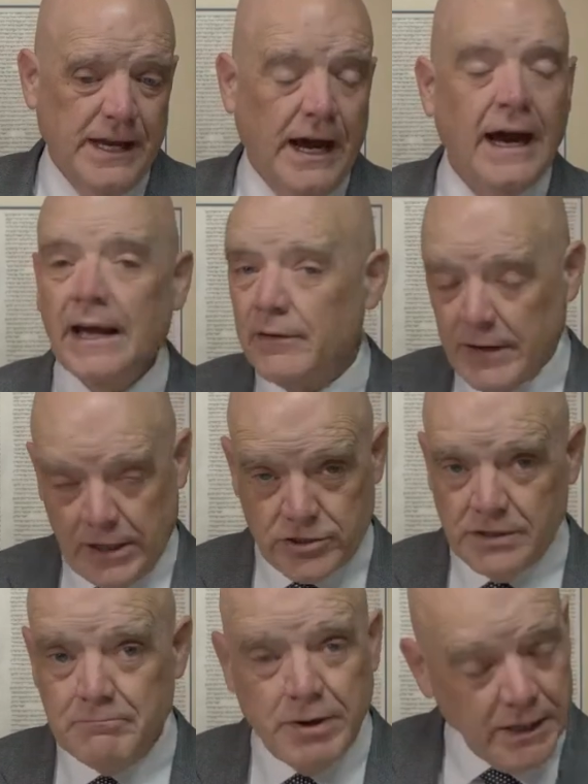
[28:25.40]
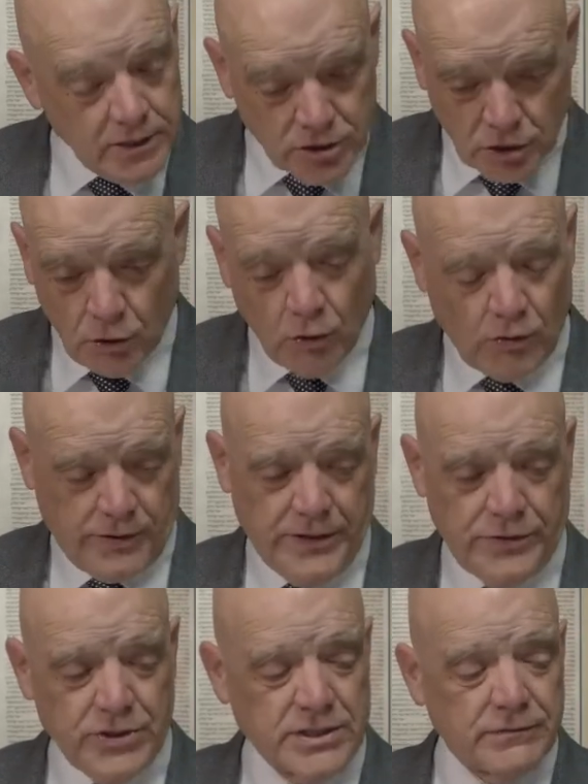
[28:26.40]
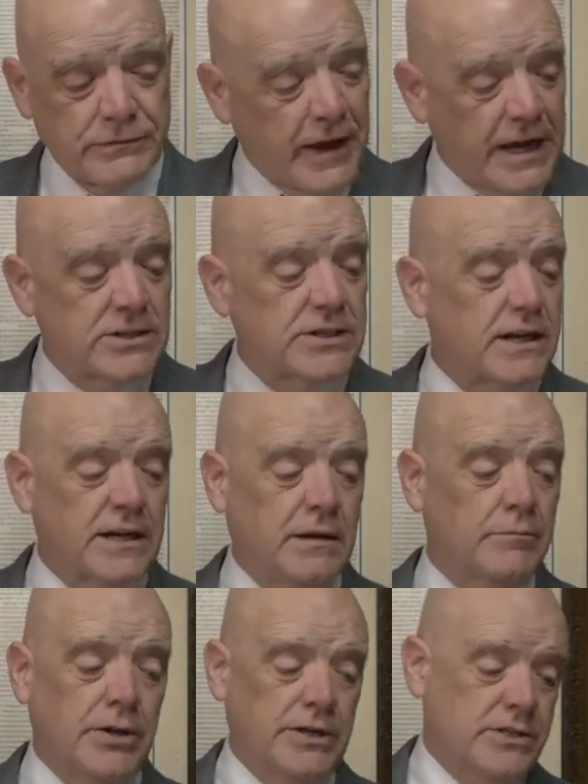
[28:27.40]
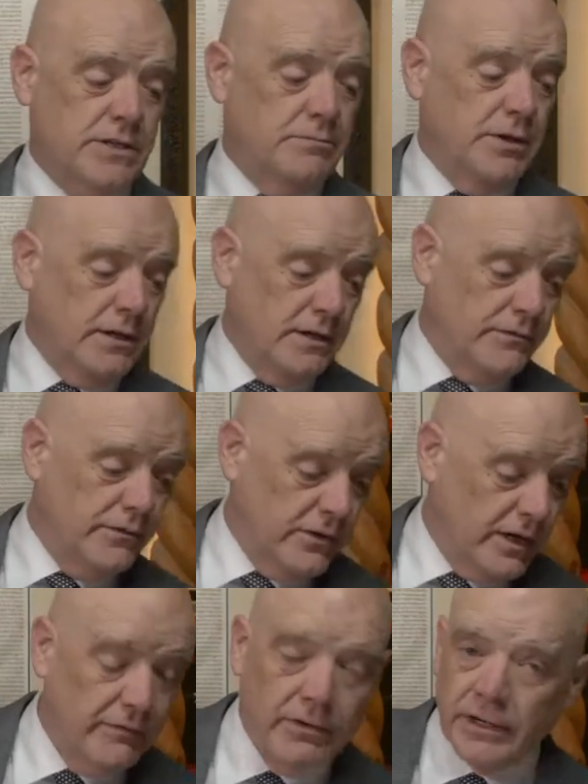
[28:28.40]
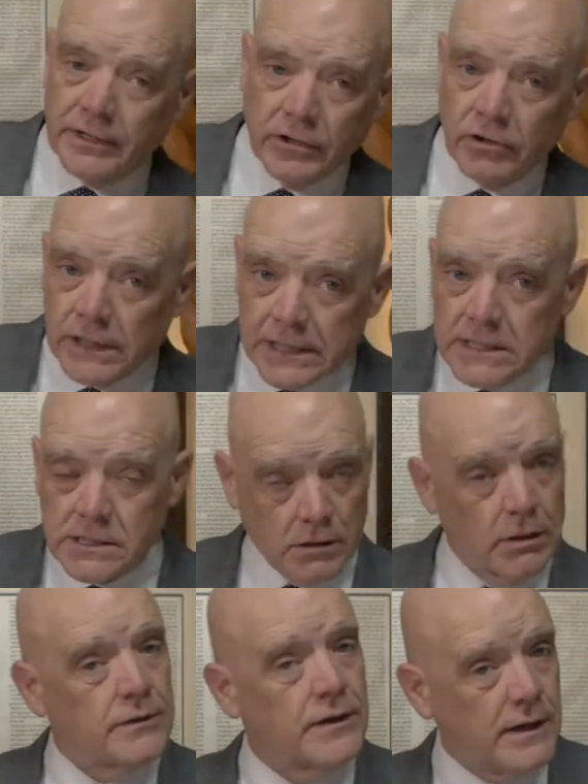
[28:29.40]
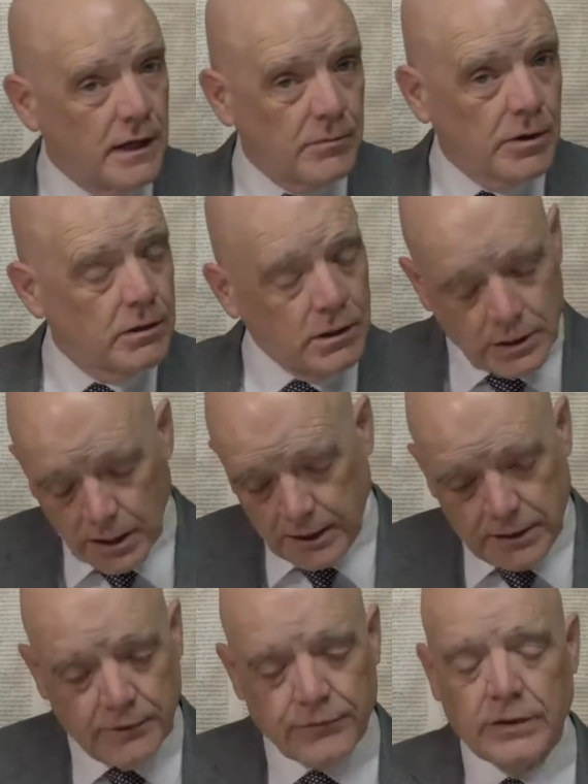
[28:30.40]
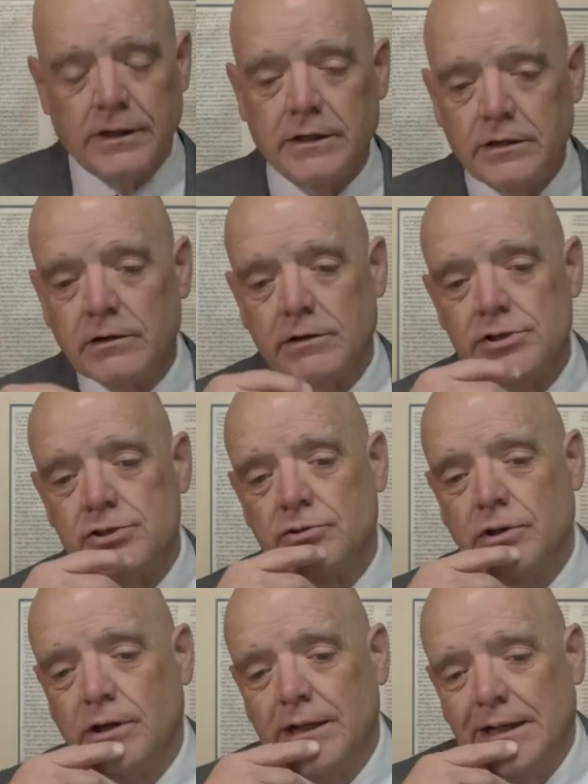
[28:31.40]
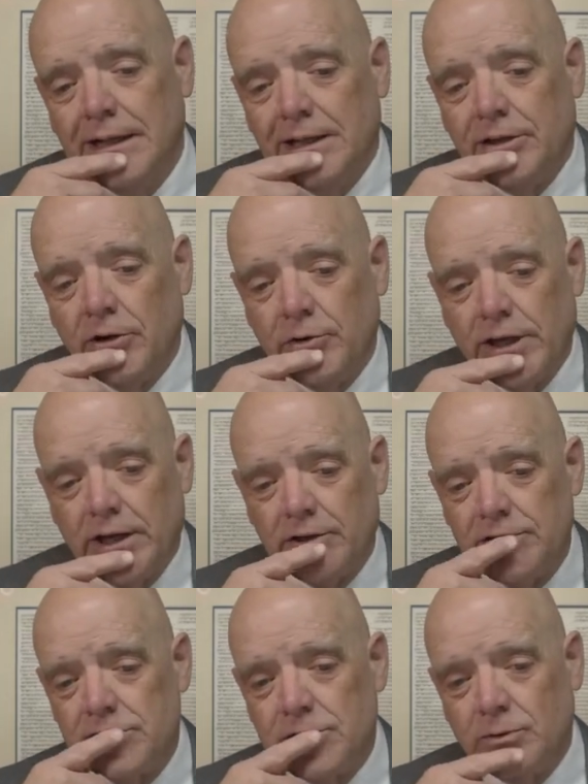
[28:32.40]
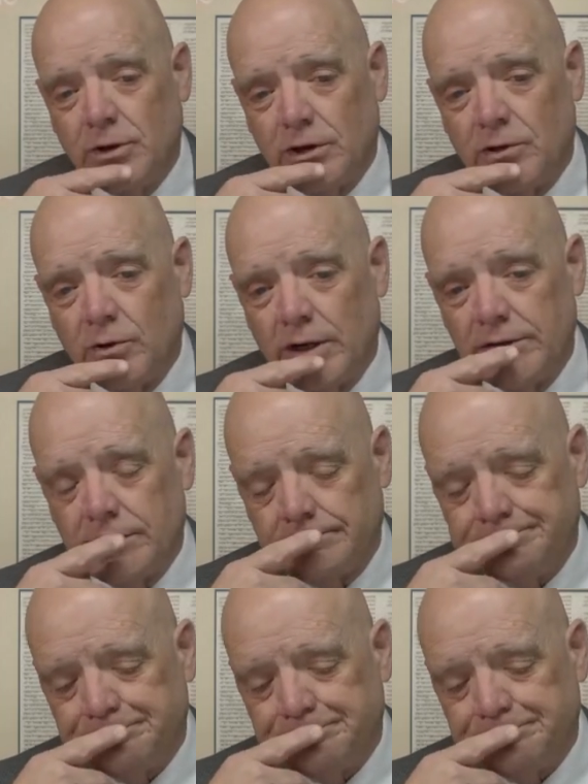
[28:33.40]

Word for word: I have actually been to Corinth. It's a fascinating place to be. If you're ever in Greece or in the neighborhood, I definitely encourage you to go down to uh, Corinth.